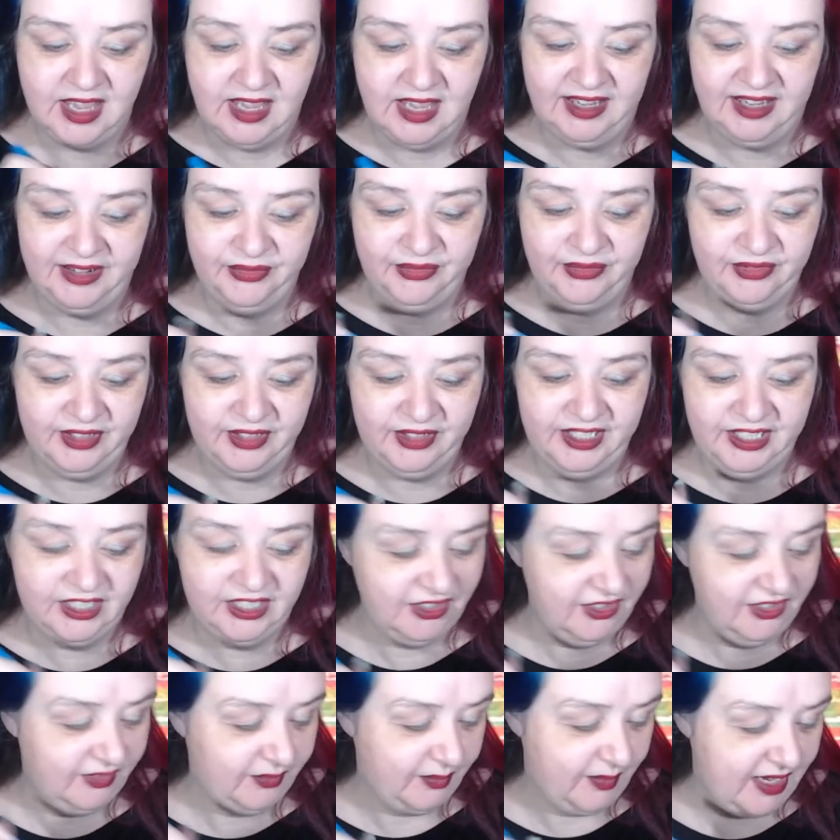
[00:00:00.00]
I really
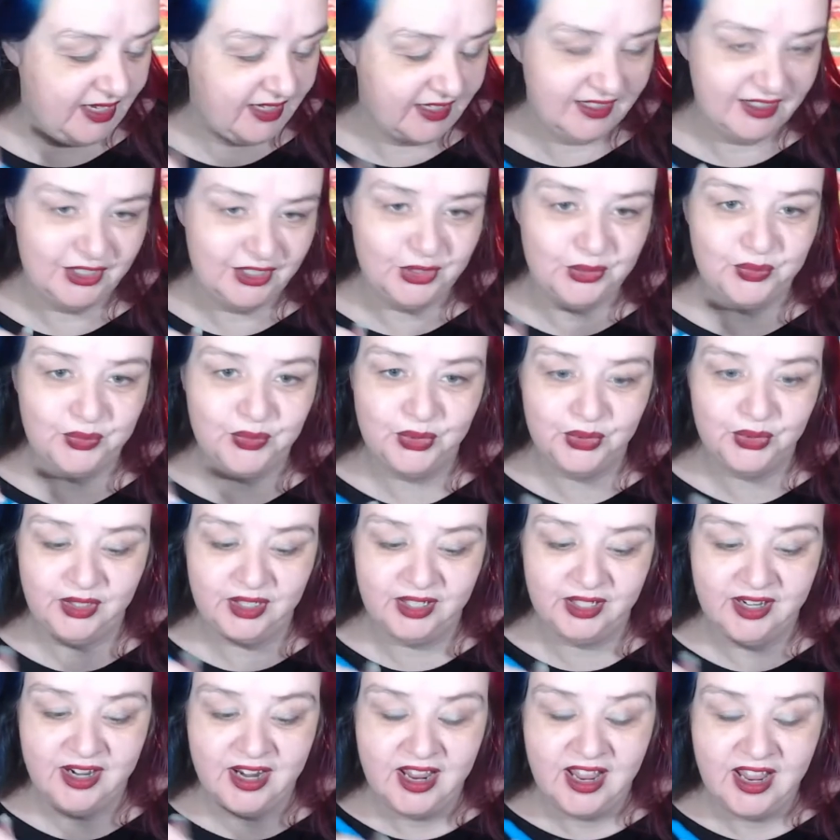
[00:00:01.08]
should have made this smaller.